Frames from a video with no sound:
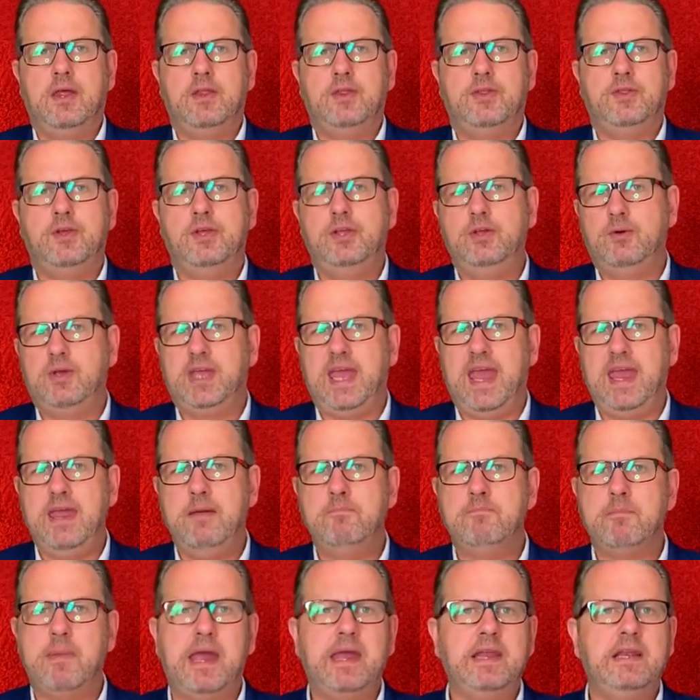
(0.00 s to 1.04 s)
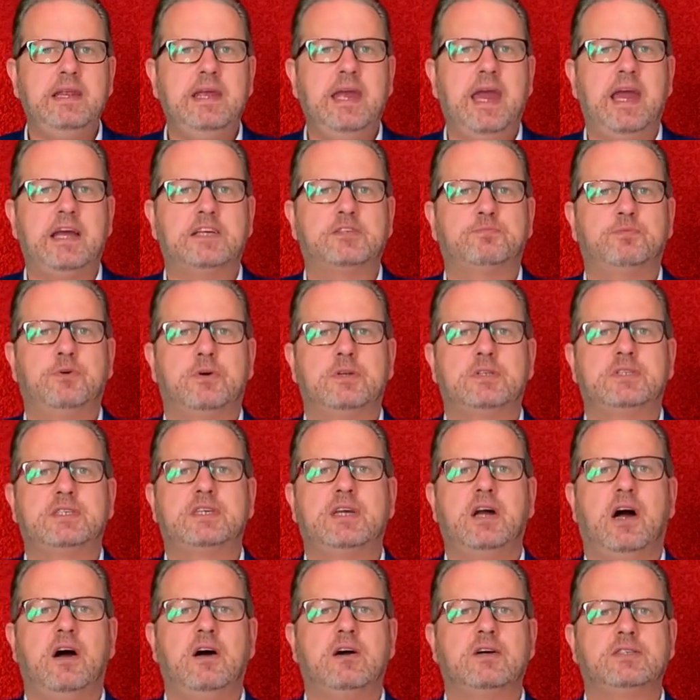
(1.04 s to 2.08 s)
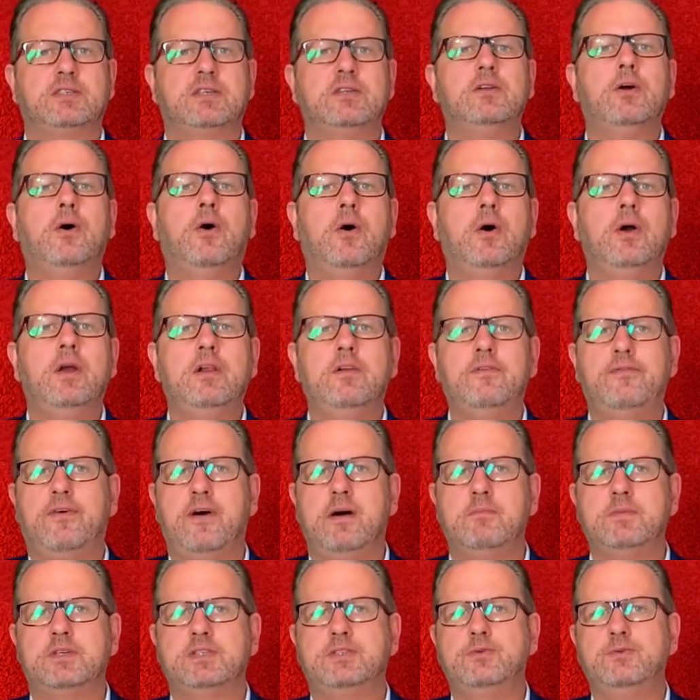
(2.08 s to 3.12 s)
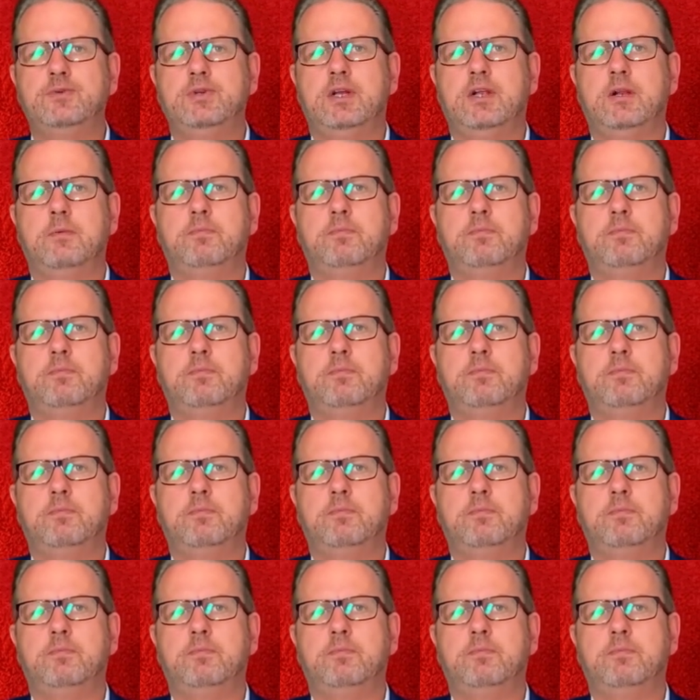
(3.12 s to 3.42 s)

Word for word: The UK mainly exports cars and oil, pharmaceutical